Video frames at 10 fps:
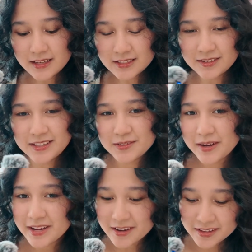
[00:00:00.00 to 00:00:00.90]
so that's
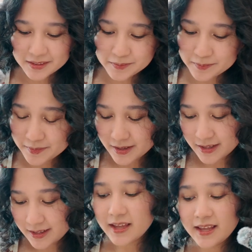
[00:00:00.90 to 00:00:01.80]
why I got them.
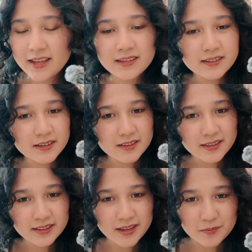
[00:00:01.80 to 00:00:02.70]
And another
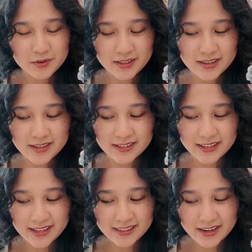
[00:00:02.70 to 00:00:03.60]
thing that I'm really
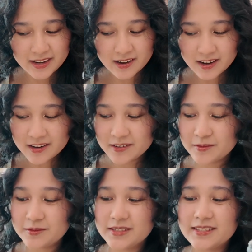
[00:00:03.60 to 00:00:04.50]
glad that I got
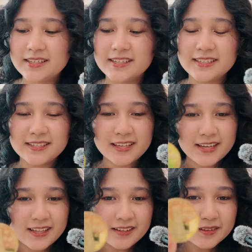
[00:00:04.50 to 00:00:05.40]
was this
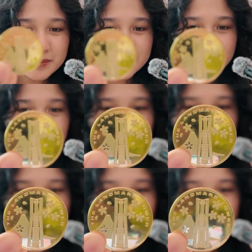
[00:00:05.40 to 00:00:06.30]
little
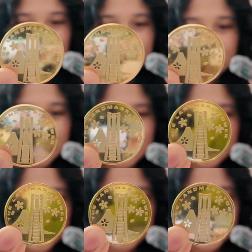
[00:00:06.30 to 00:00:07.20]
medallion.
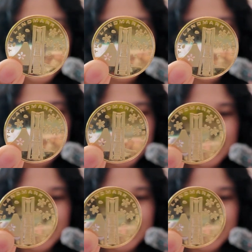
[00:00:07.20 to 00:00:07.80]
I'm sure you've probably